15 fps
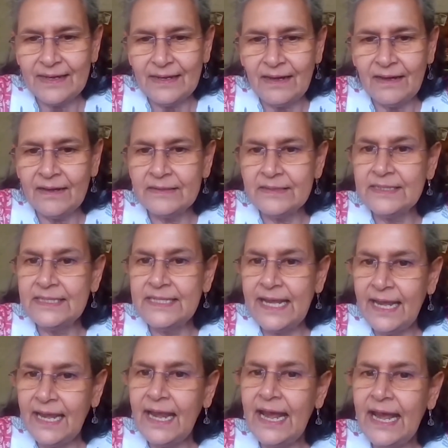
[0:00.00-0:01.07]

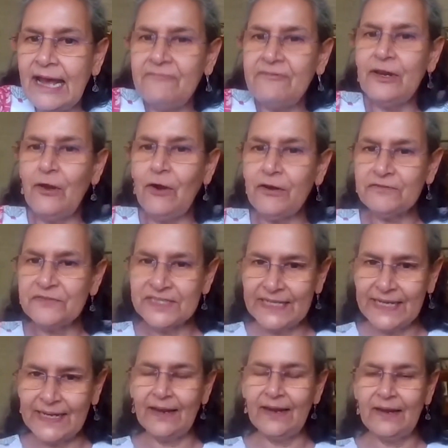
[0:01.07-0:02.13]
they have a lot of
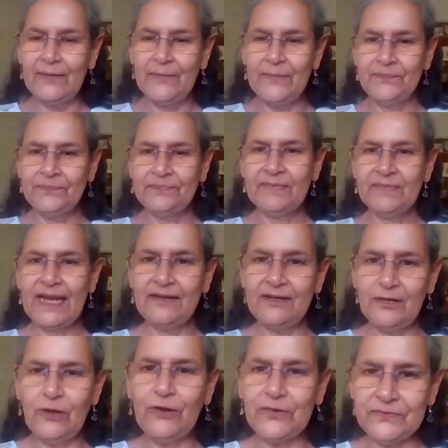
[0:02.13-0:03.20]
skill
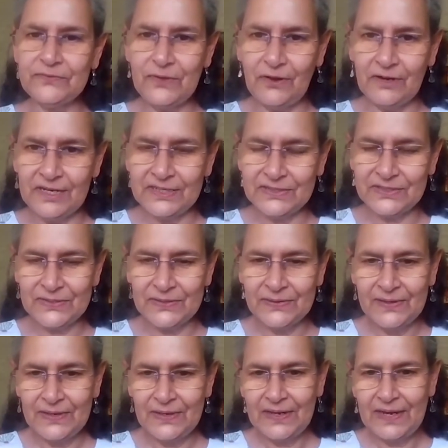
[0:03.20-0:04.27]
and a lot of knowledge,
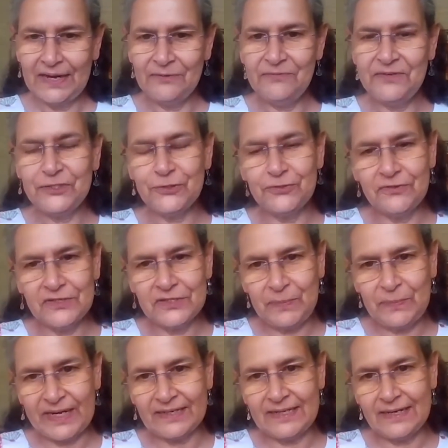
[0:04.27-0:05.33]
and we should
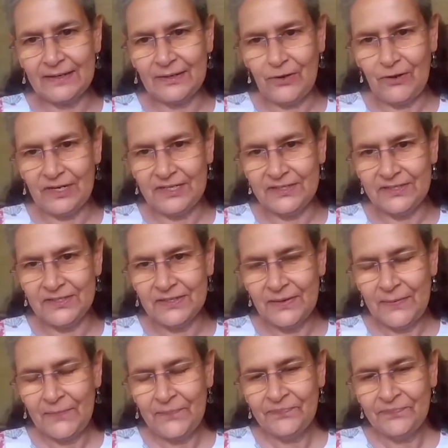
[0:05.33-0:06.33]
respect that knowledge.